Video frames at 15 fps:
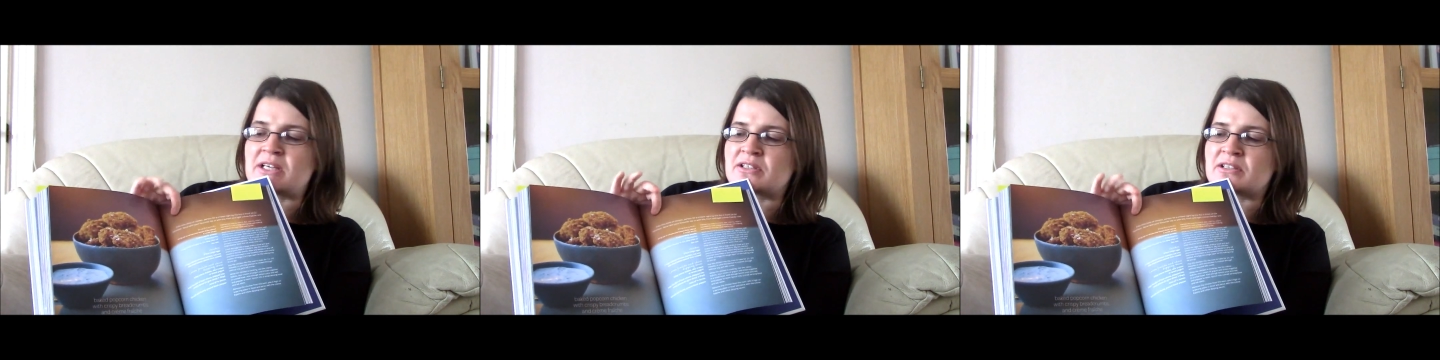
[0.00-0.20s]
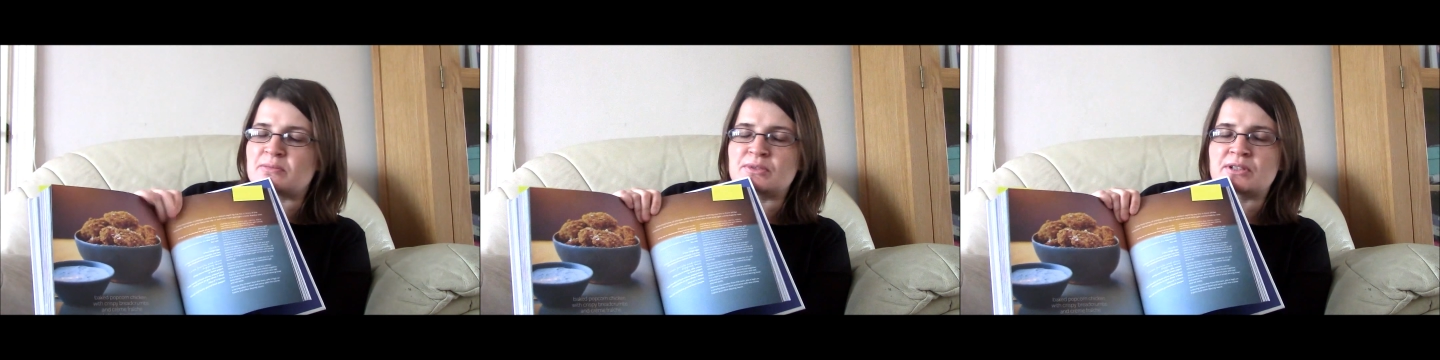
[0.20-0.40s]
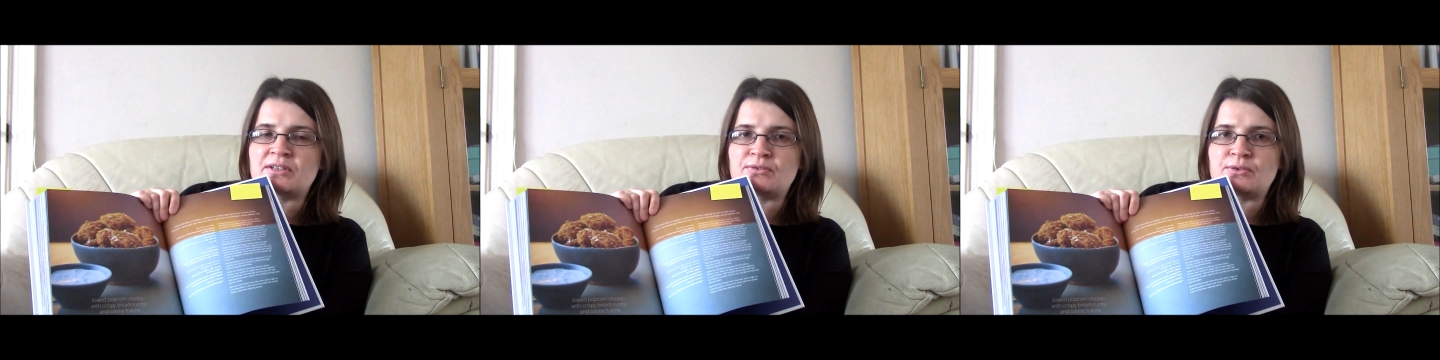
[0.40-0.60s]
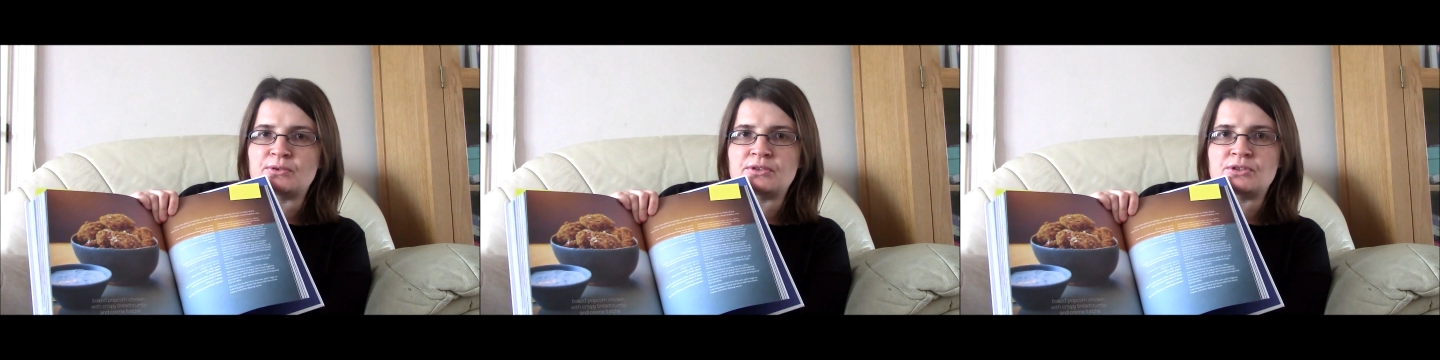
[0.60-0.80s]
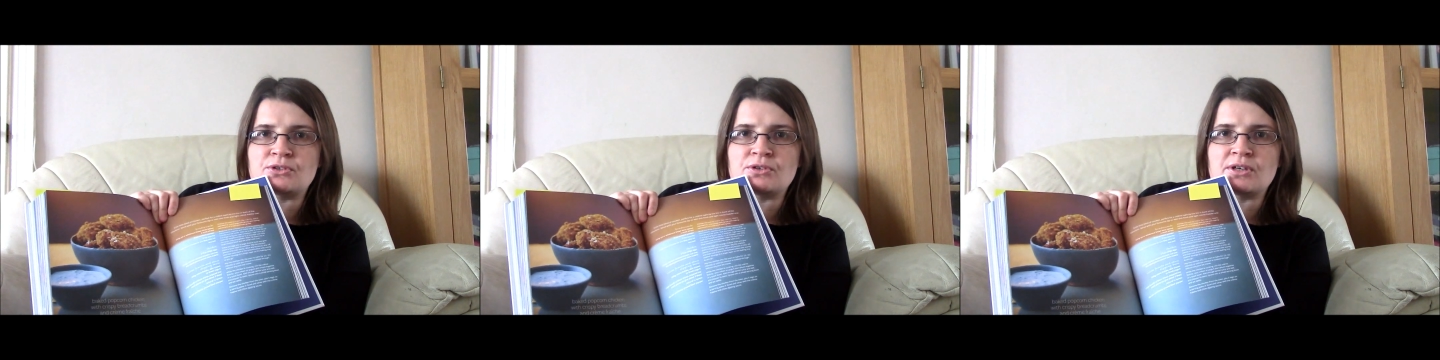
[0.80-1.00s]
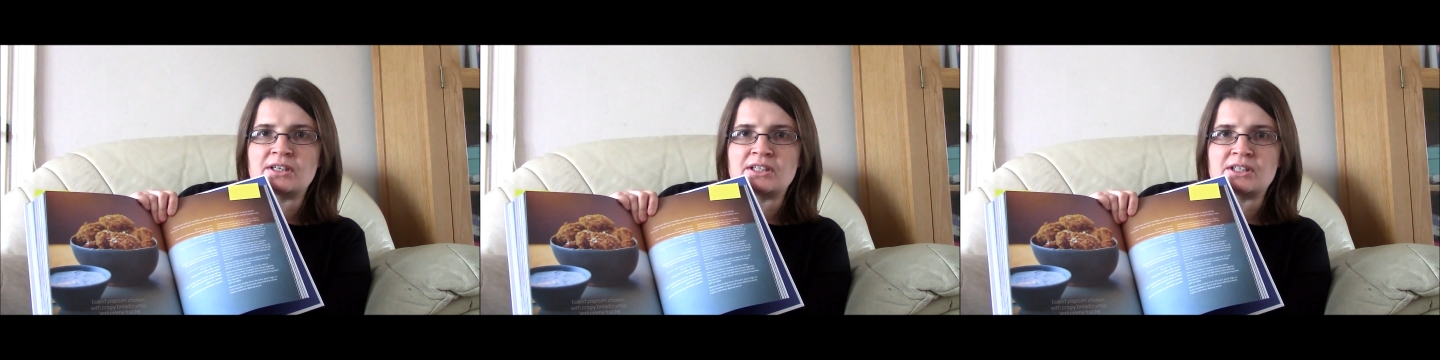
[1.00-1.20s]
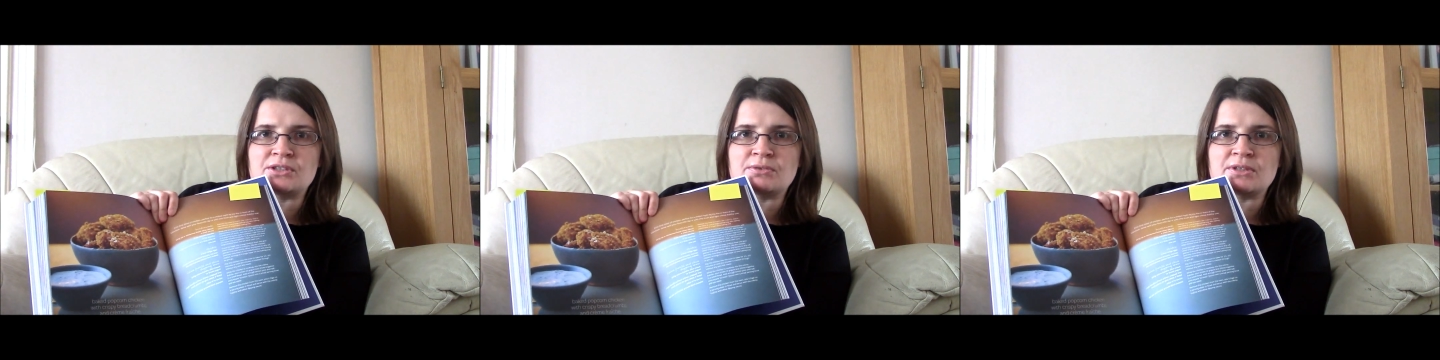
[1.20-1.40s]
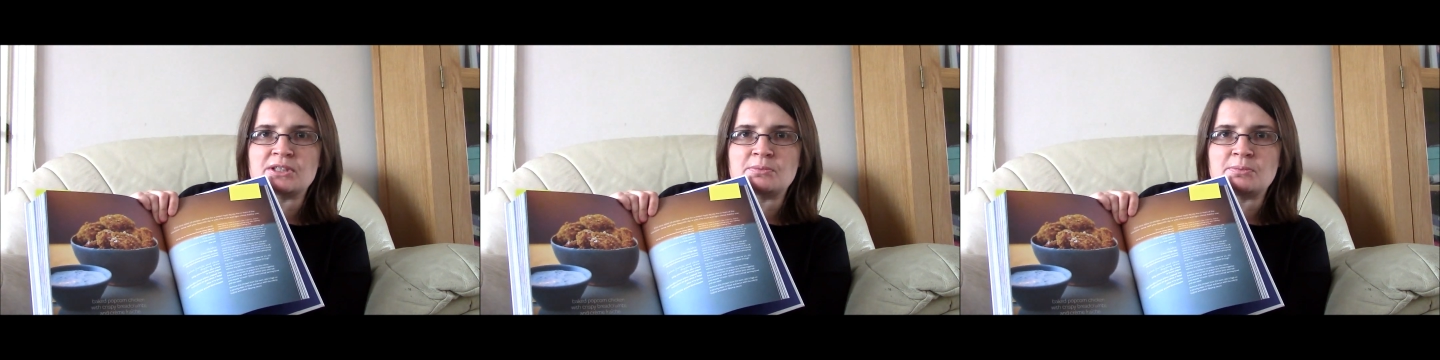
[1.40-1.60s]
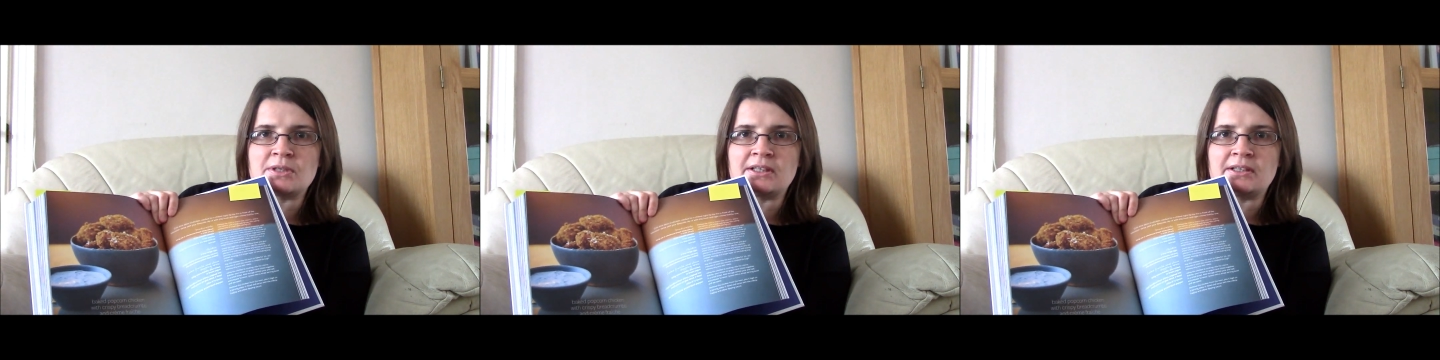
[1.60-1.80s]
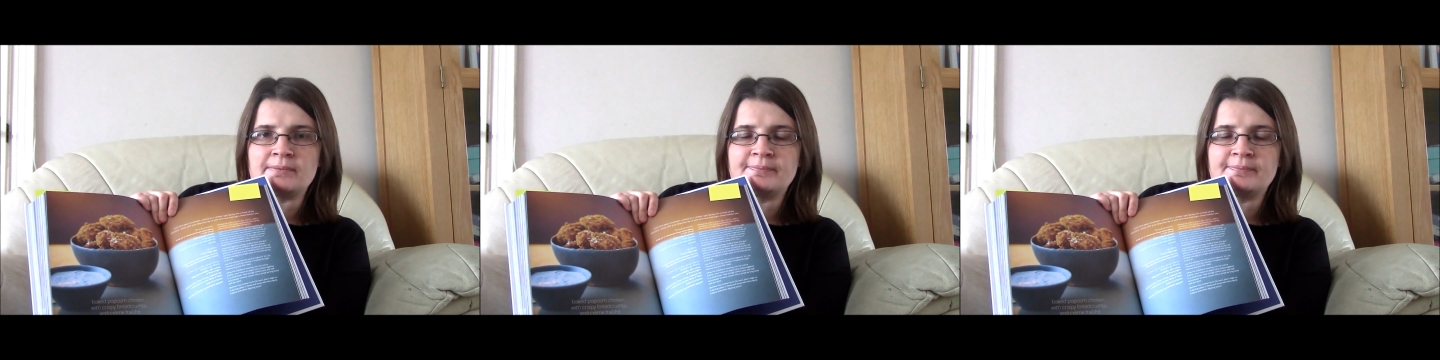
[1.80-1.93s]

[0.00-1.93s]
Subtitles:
So I'm looking forward to trying this recipe.